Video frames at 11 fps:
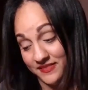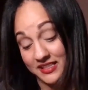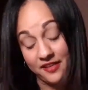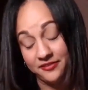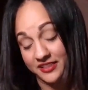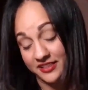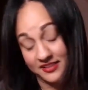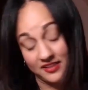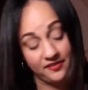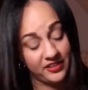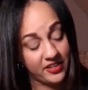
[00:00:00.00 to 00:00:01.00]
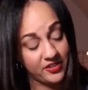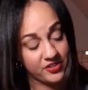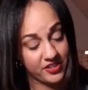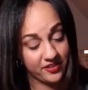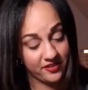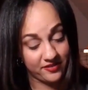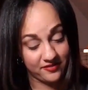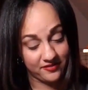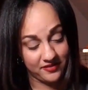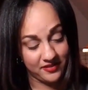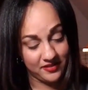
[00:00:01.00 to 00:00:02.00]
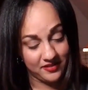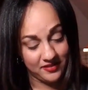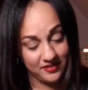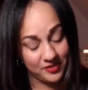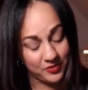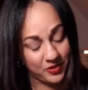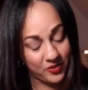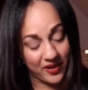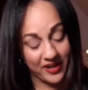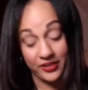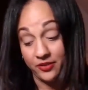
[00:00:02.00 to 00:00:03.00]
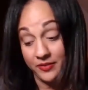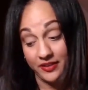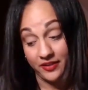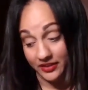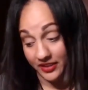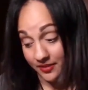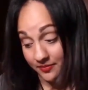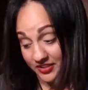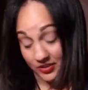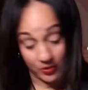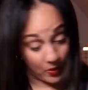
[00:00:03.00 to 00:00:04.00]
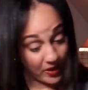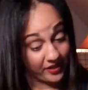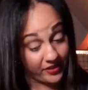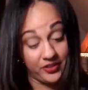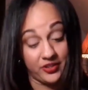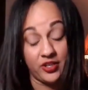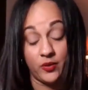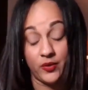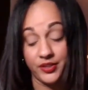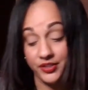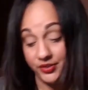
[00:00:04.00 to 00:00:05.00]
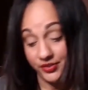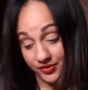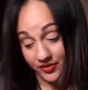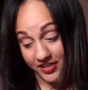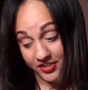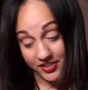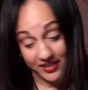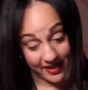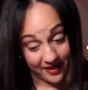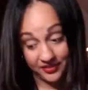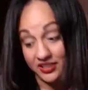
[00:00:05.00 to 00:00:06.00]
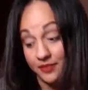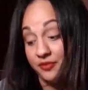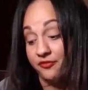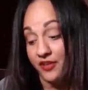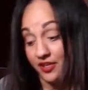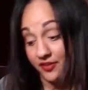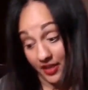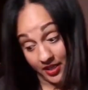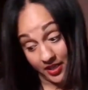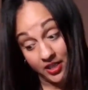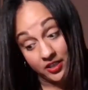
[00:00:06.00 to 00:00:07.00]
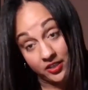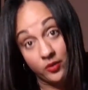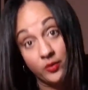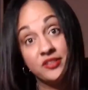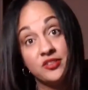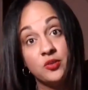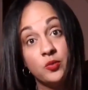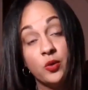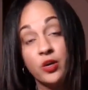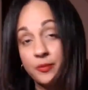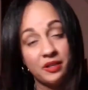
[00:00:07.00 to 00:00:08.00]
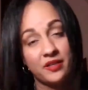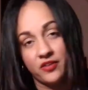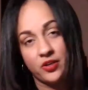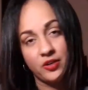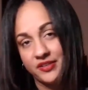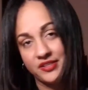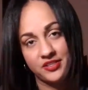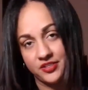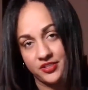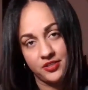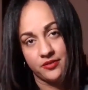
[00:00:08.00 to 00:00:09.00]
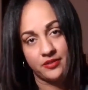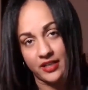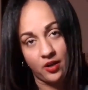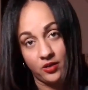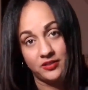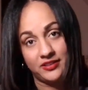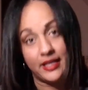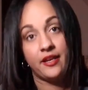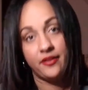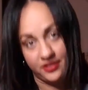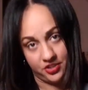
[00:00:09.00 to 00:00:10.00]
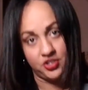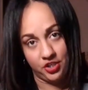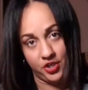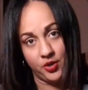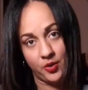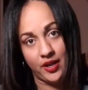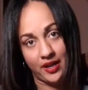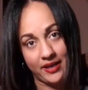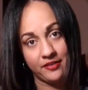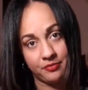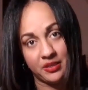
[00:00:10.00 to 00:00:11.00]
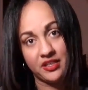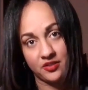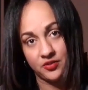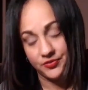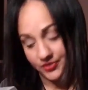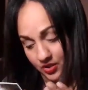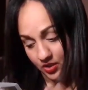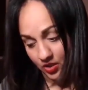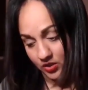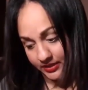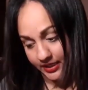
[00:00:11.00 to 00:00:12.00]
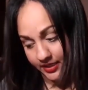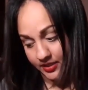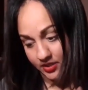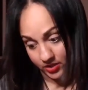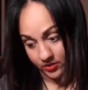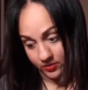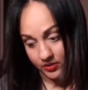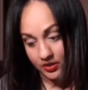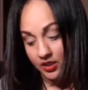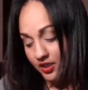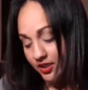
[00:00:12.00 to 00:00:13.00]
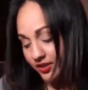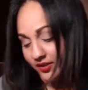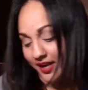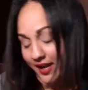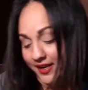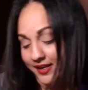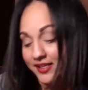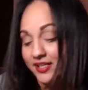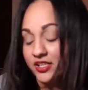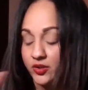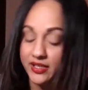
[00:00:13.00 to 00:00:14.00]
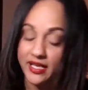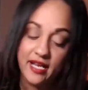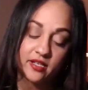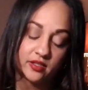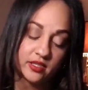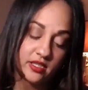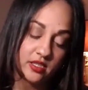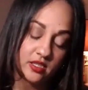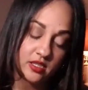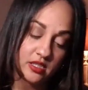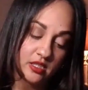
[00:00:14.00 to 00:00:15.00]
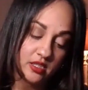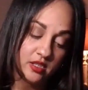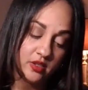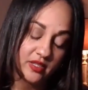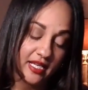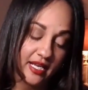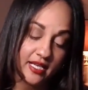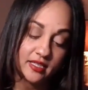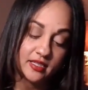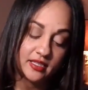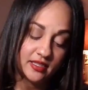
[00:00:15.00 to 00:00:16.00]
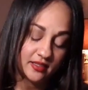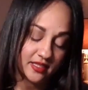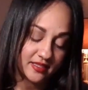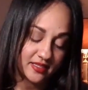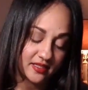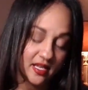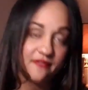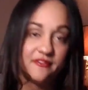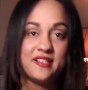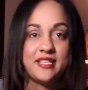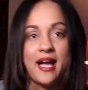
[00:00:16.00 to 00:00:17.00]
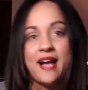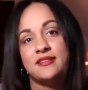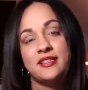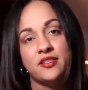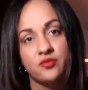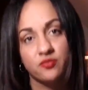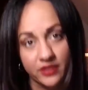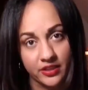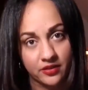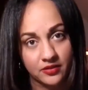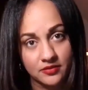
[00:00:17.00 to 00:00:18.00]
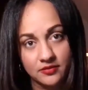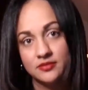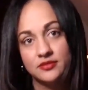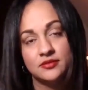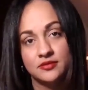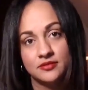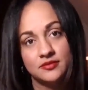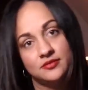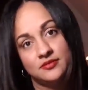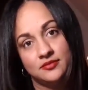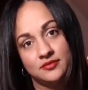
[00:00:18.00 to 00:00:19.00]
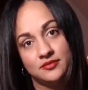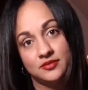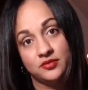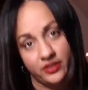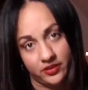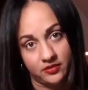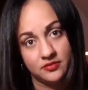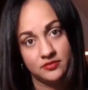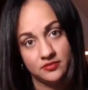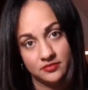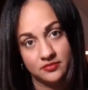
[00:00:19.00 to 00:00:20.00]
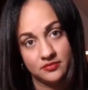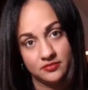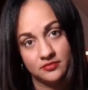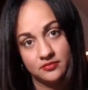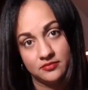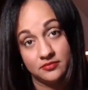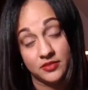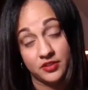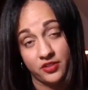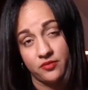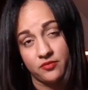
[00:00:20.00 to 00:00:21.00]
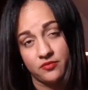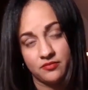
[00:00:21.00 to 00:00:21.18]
It's lovely. It's lovely energy, though. It's requiring you to be the leap. It's requiring you to go in a new direction, have a leap of faith, going to work. But Virgo, this is you, like all day. This is you. Eight of Pentacles, all day. You. Okay? You can handle it. You can handle it because it's not fantastic. It's real. It's real. It's you.